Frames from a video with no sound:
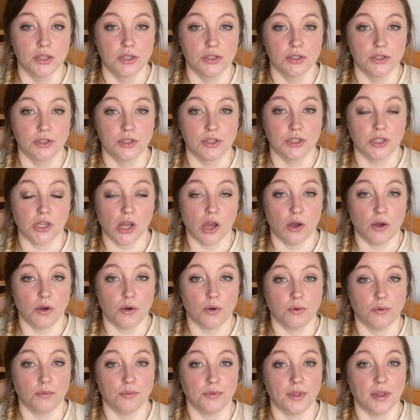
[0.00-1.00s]

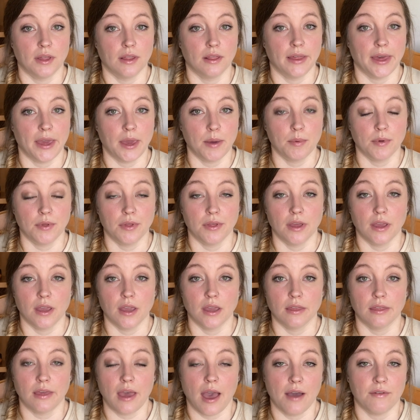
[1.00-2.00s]
So the labeling,
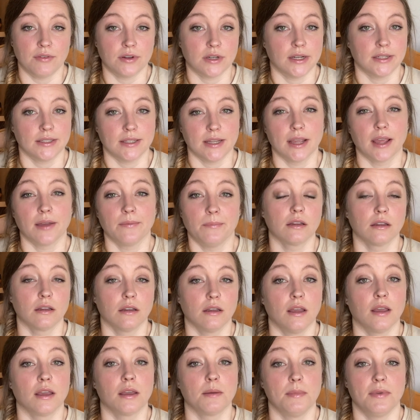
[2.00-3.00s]
the advertising can
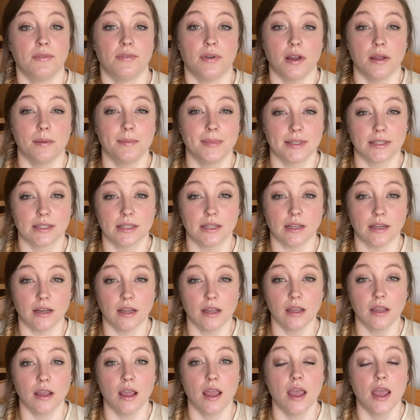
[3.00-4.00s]
be very
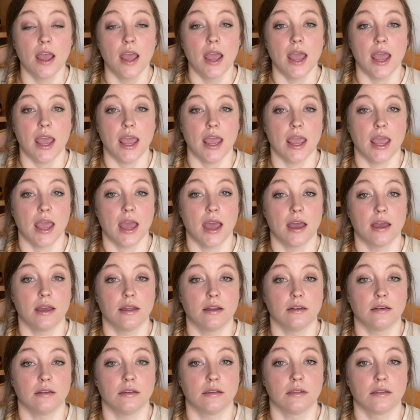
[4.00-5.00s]
misleading,
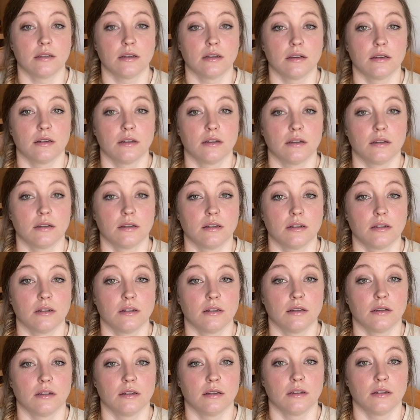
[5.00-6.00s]
and
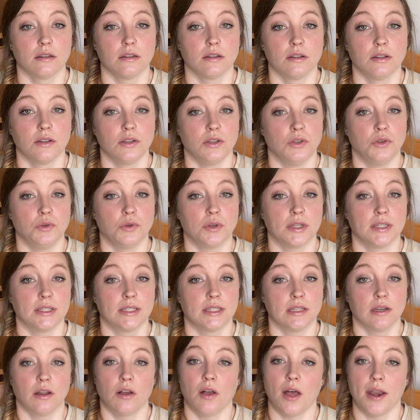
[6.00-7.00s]
you could
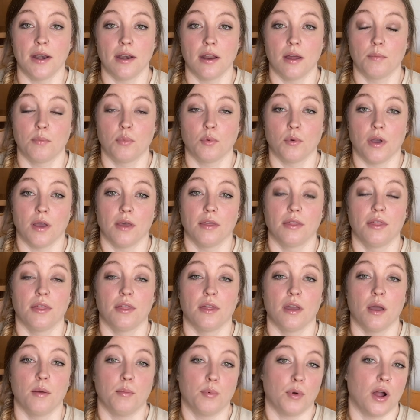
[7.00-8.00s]
still end up with
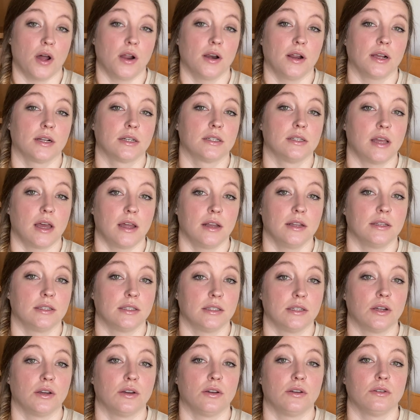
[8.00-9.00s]
a product that is
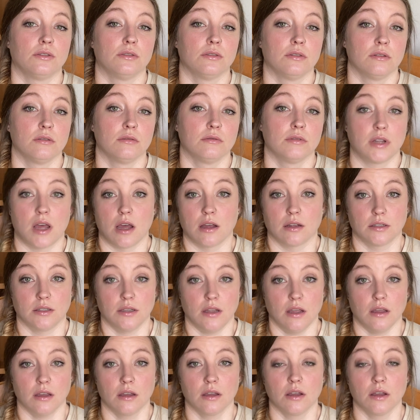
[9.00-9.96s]
still toxic.